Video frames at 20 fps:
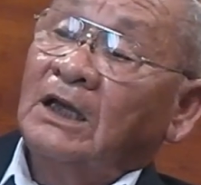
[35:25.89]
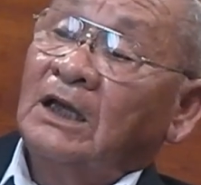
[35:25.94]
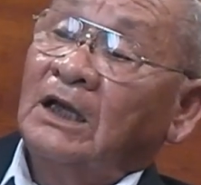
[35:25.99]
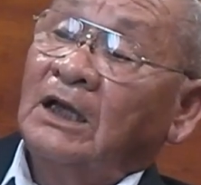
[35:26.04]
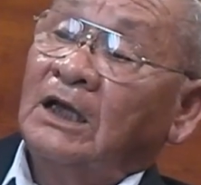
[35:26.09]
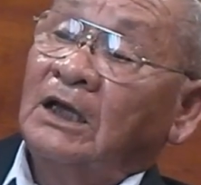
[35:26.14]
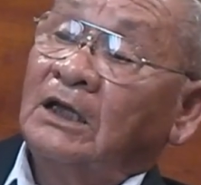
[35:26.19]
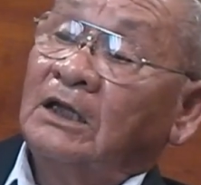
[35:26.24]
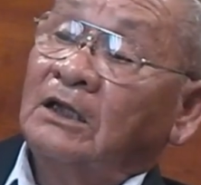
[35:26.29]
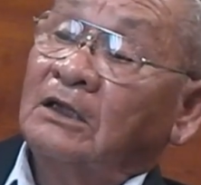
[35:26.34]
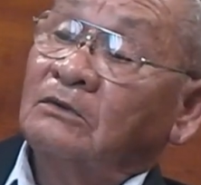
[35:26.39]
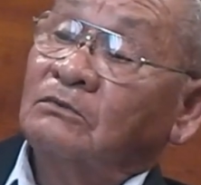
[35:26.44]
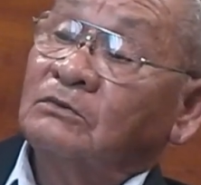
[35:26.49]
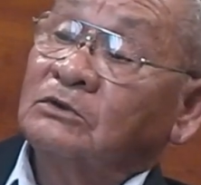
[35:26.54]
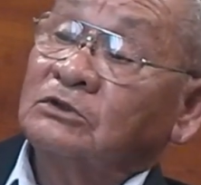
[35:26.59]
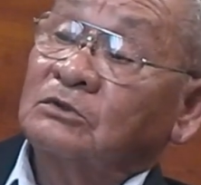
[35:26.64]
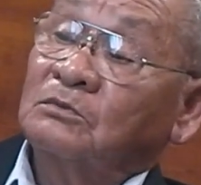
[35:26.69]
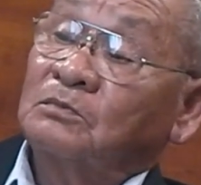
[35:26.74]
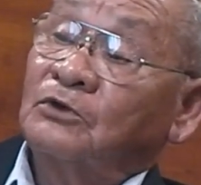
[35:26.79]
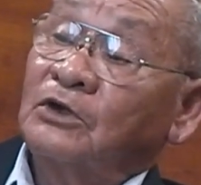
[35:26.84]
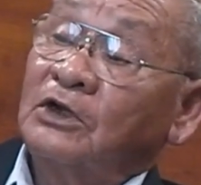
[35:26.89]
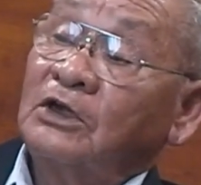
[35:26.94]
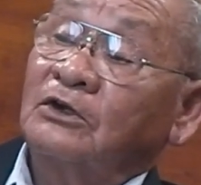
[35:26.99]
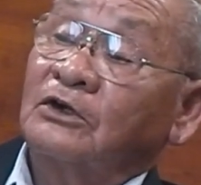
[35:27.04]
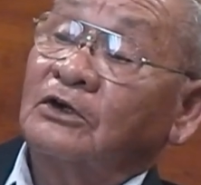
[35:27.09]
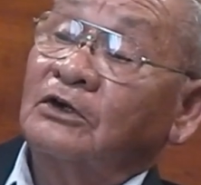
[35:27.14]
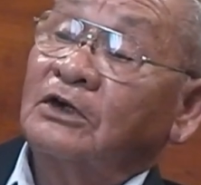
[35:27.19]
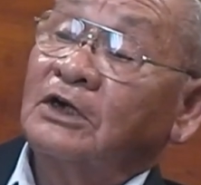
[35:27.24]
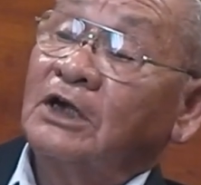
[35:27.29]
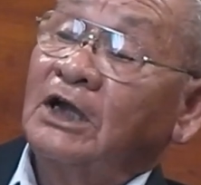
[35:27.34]
and was a
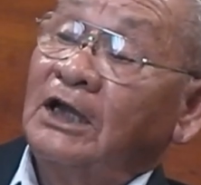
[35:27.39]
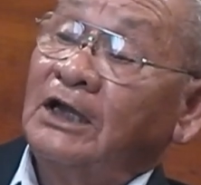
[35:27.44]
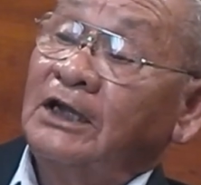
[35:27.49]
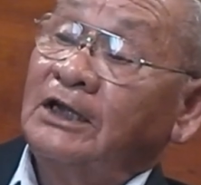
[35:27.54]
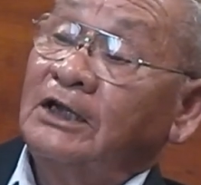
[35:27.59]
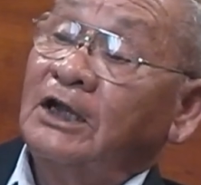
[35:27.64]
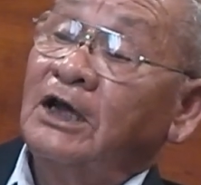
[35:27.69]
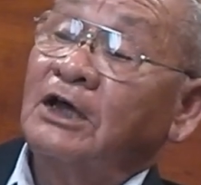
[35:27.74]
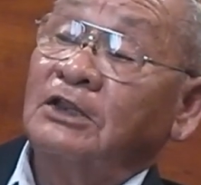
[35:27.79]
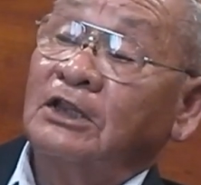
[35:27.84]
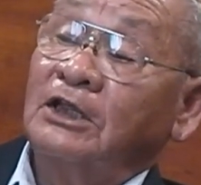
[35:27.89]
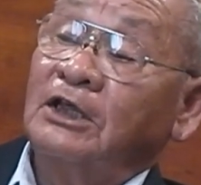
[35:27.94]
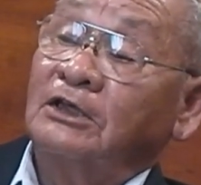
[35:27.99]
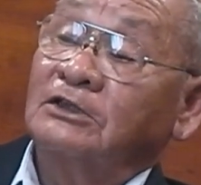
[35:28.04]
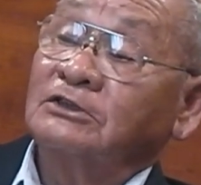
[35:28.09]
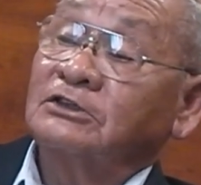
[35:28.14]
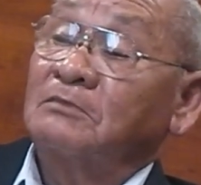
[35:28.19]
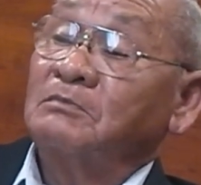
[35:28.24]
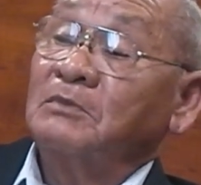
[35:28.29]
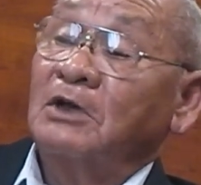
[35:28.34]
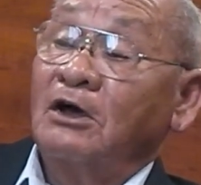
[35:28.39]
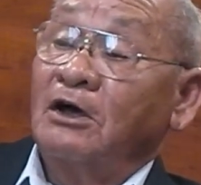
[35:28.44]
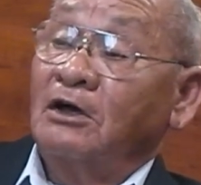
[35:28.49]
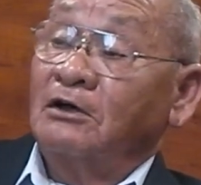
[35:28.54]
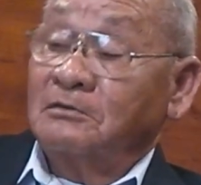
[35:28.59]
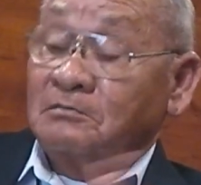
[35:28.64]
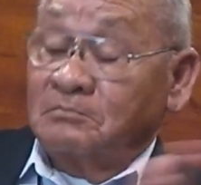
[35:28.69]
printer. And I think somehow